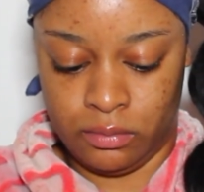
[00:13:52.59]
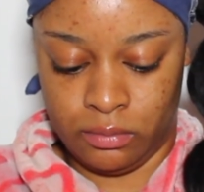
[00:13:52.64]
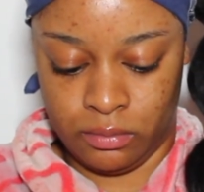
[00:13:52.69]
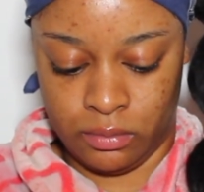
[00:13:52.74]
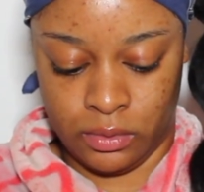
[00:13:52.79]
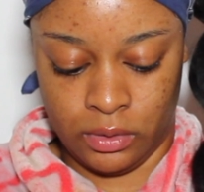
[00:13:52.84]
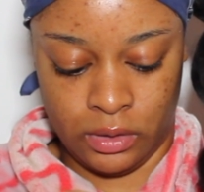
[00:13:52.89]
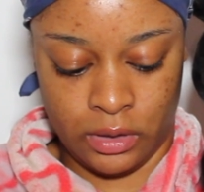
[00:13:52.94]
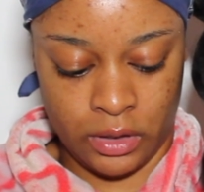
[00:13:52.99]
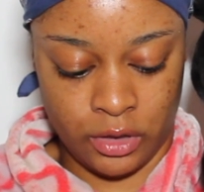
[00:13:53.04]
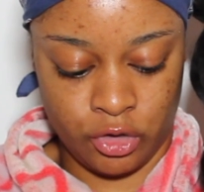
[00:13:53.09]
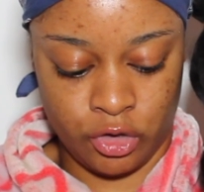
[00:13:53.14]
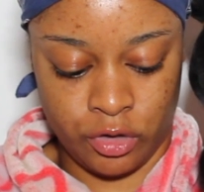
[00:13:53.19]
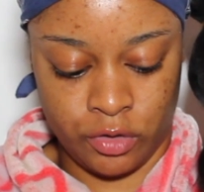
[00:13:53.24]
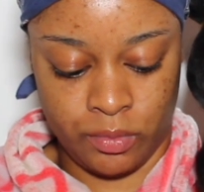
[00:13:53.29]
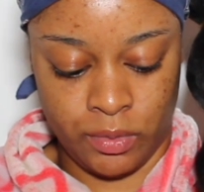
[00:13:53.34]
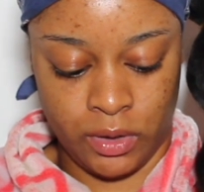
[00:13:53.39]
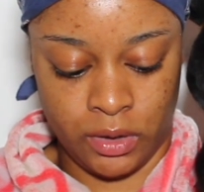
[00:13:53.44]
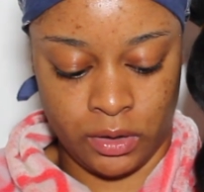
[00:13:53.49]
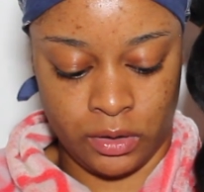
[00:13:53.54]
but that's
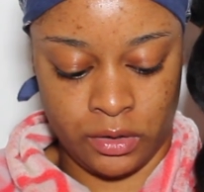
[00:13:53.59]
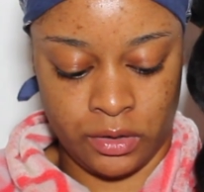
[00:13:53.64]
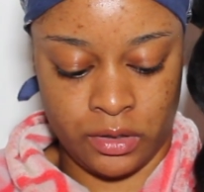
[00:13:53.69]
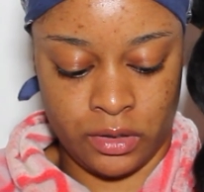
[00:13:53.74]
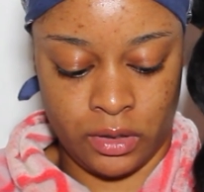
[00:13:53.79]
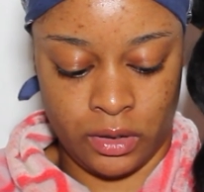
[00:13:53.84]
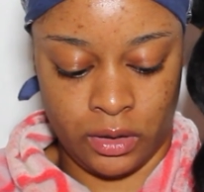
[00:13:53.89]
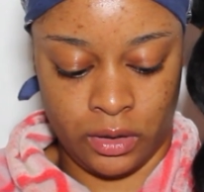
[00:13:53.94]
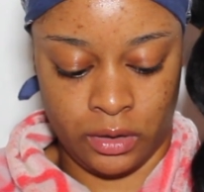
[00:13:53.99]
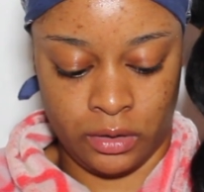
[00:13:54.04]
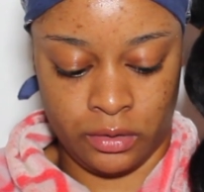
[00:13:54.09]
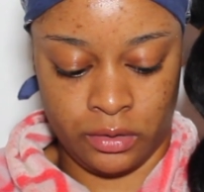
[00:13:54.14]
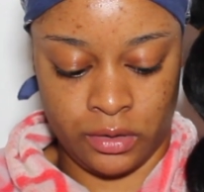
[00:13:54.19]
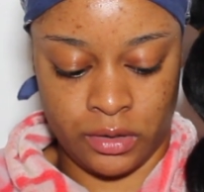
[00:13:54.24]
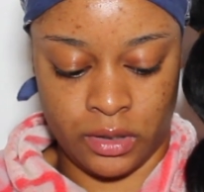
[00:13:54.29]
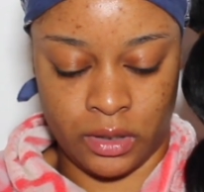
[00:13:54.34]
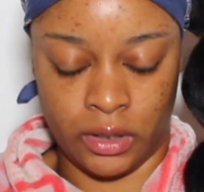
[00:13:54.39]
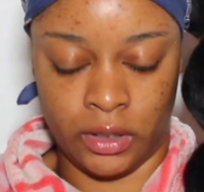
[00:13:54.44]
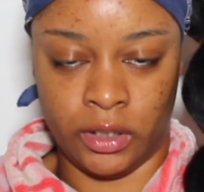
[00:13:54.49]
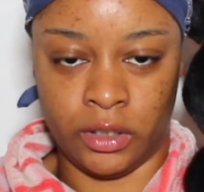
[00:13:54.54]
just because the hair
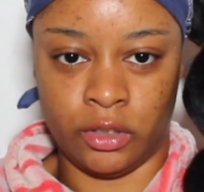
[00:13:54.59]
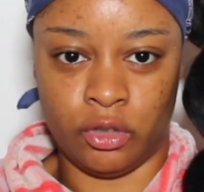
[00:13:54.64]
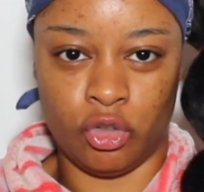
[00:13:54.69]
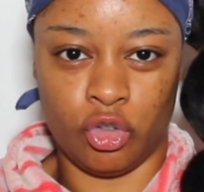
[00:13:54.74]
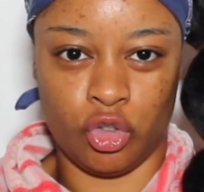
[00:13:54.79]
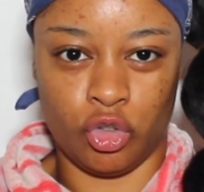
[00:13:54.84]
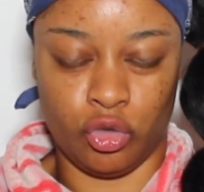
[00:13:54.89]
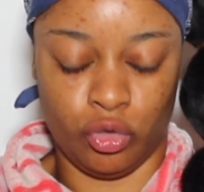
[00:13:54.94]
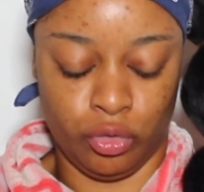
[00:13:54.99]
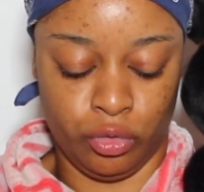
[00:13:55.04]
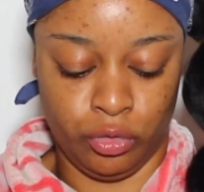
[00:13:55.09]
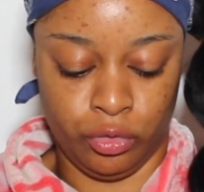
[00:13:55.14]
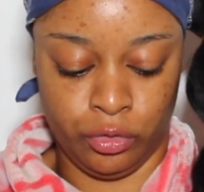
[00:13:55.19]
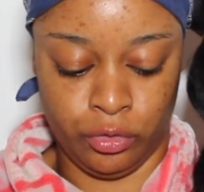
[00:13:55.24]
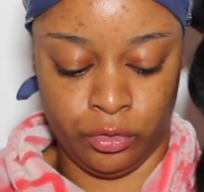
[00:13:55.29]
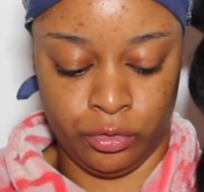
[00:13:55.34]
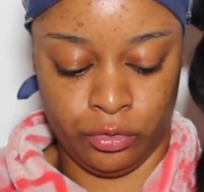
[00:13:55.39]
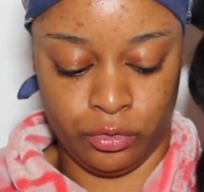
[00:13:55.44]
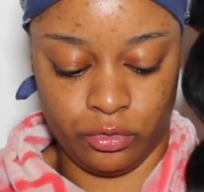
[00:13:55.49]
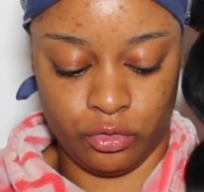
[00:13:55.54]
is like
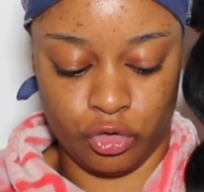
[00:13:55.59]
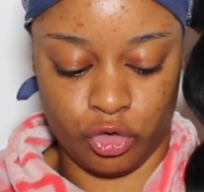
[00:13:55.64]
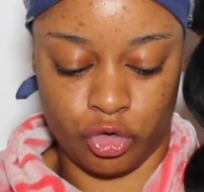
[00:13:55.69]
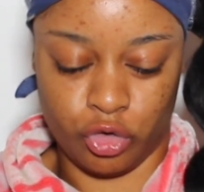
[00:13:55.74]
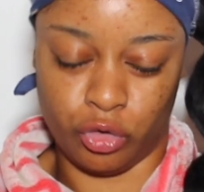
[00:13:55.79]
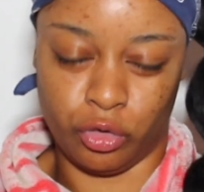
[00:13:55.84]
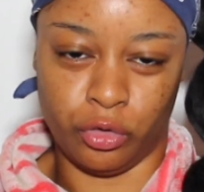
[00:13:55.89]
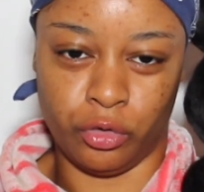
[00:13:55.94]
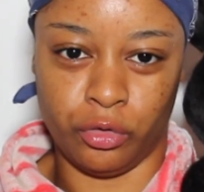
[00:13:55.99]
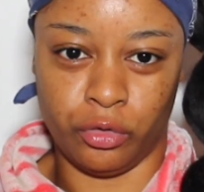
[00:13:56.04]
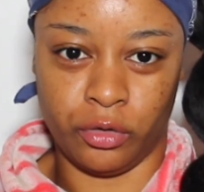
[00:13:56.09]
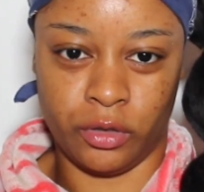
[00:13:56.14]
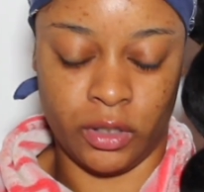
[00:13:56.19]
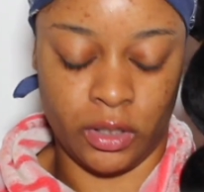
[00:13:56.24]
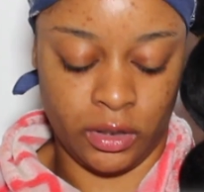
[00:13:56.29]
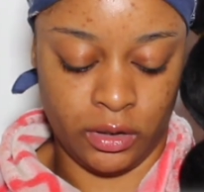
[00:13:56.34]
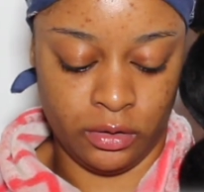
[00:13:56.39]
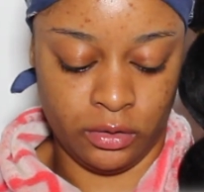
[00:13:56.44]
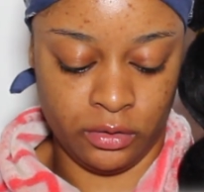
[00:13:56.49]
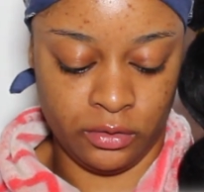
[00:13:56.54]
shorter
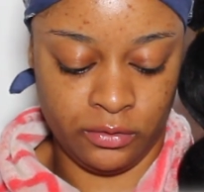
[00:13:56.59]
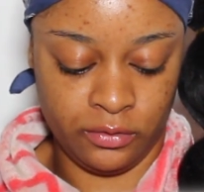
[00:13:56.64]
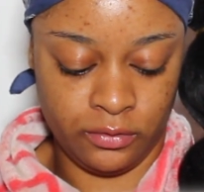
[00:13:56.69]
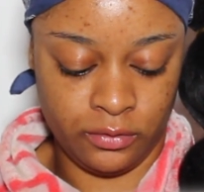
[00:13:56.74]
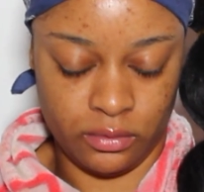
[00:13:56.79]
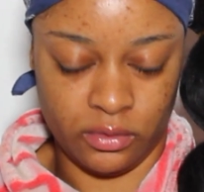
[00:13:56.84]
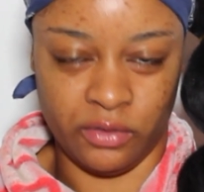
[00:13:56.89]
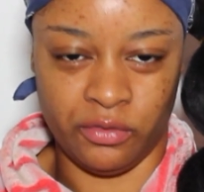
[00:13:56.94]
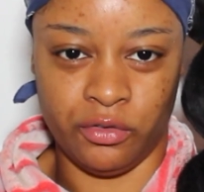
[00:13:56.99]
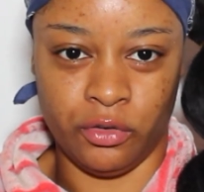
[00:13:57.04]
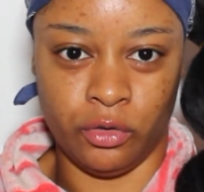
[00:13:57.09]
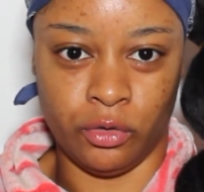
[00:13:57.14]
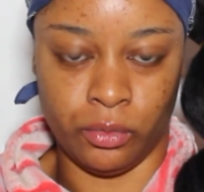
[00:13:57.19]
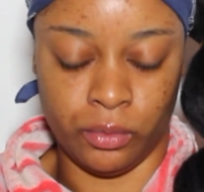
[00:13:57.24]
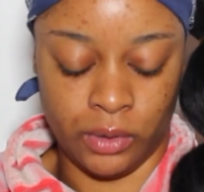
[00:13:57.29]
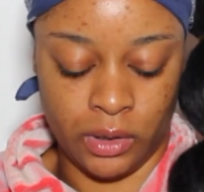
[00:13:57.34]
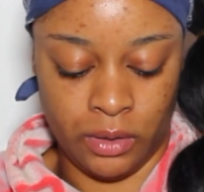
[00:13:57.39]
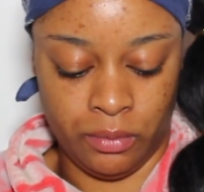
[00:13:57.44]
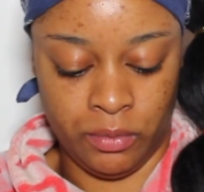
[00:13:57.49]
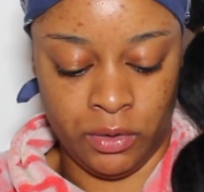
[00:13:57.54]
kind of, if you know
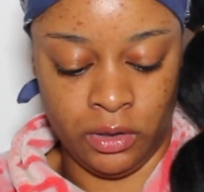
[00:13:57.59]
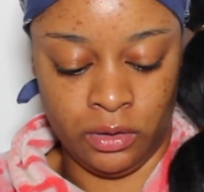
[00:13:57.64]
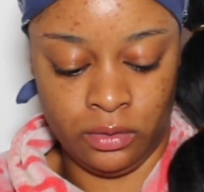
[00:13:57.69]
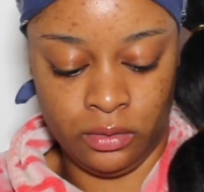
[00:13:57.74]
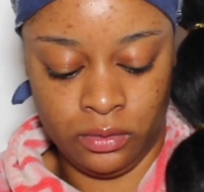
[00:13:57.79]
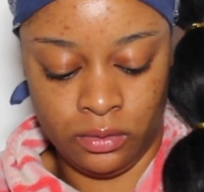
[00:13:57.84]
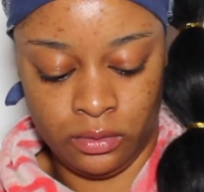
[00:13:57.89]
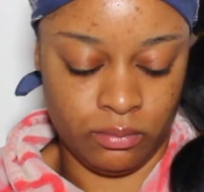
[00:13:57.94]
what I mean.